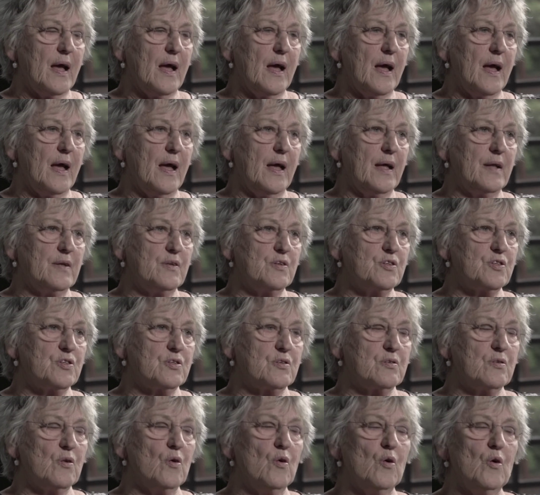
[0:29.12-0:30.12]
And
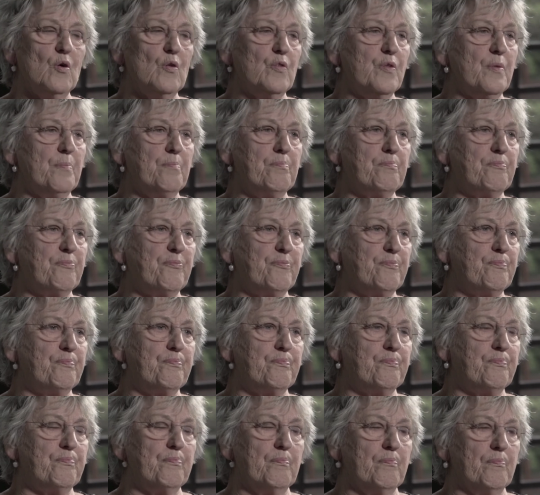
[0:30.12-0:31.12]
all the
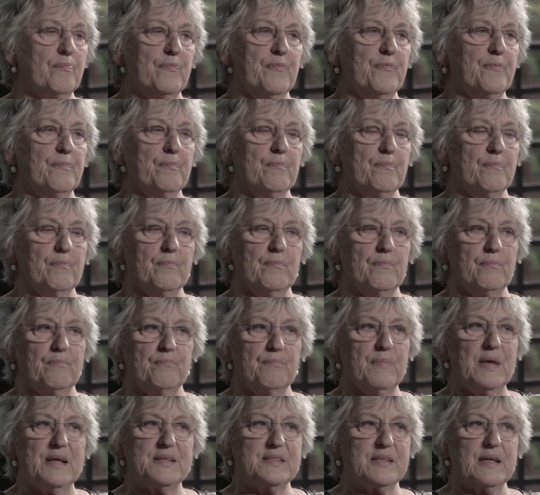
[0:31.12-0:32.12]

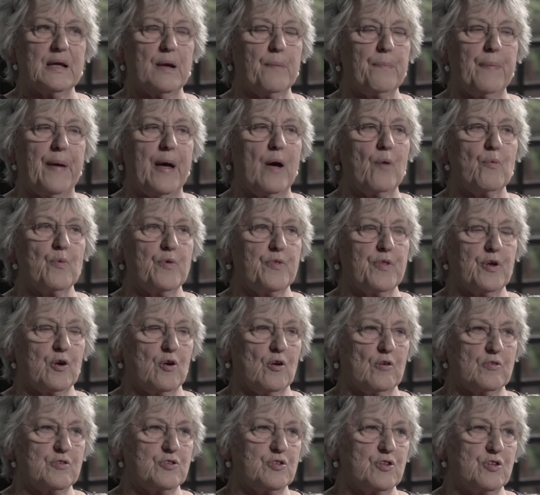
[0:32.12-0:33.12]
messing about with the
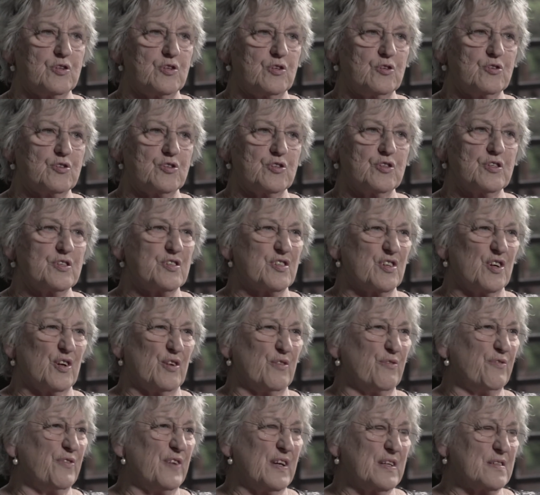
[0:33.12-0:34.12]
Constitution isn't going
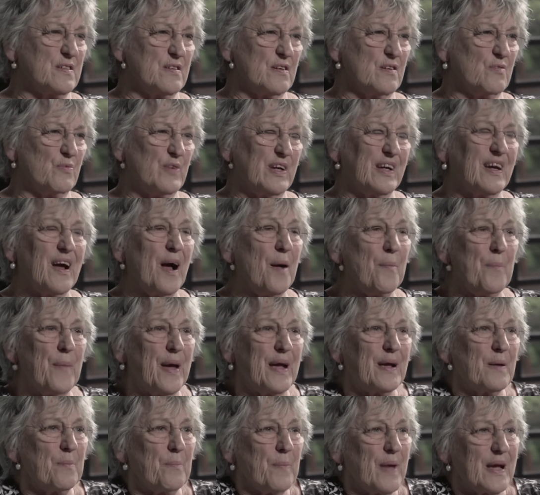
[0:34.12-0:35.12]
to fix it. We can't
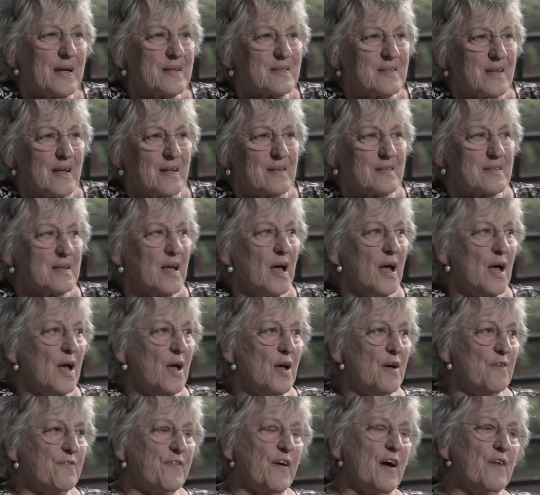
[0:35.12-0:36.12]
make it make sense.
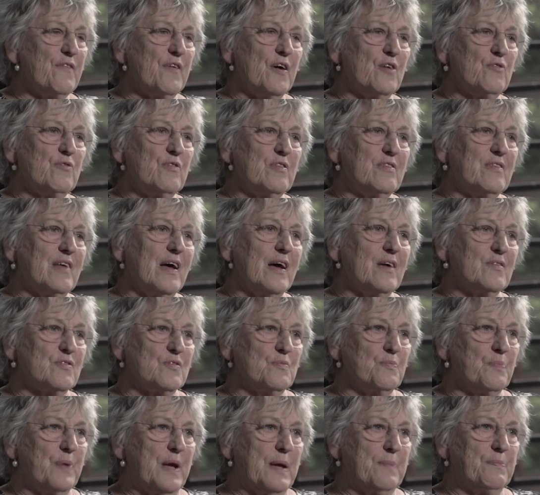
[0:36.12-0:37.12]

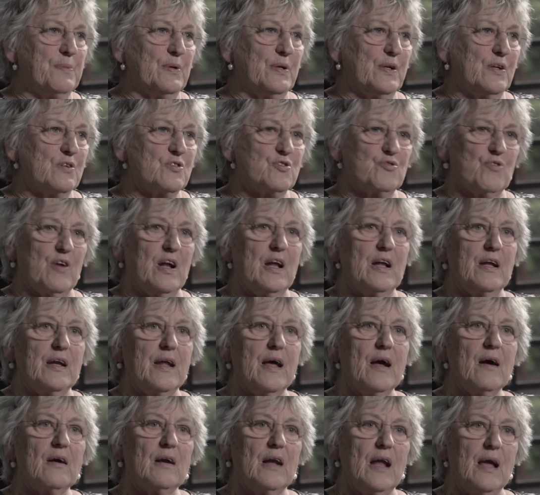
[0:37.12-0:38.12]
500,000 people in Australia
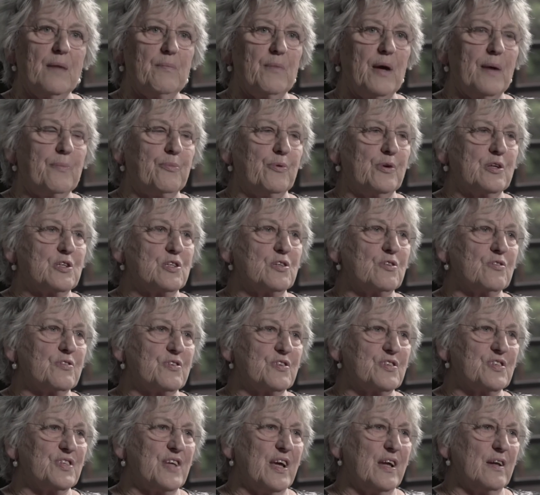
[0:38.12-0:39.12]
now claim Aboriginal
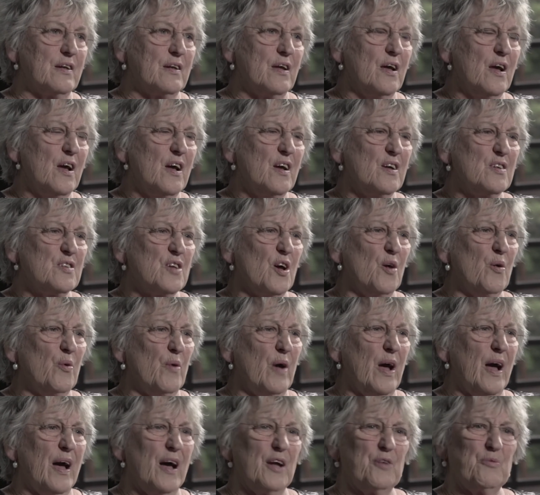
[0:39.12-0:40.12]
descent. So
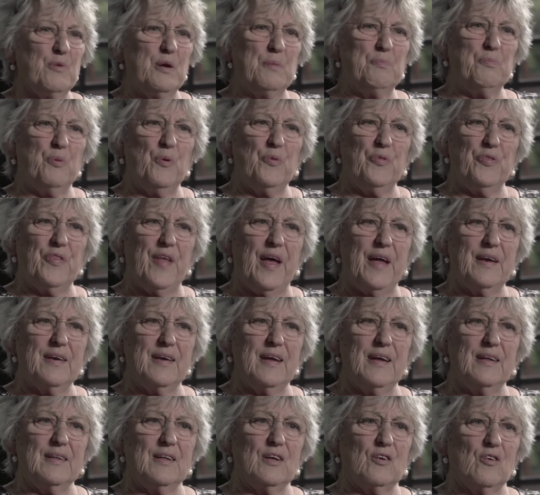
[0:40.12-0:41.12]
how do we put that
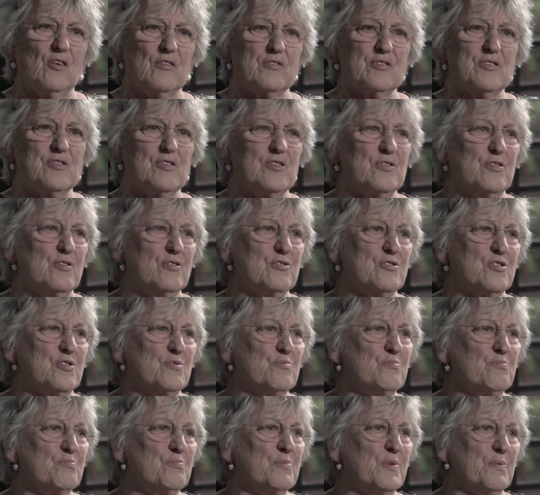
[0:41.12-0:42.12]
in the
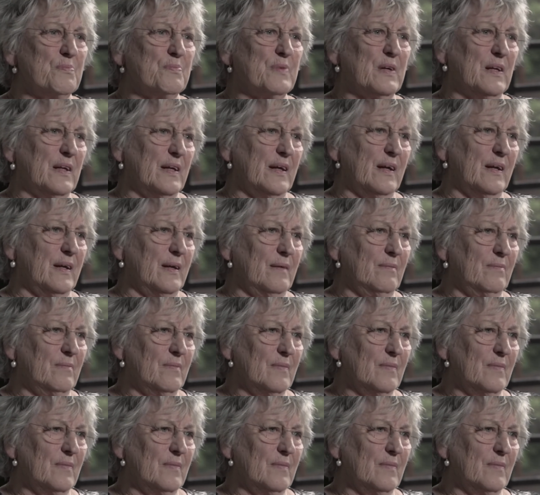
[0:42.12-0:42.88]
Constitution? Well, clearly,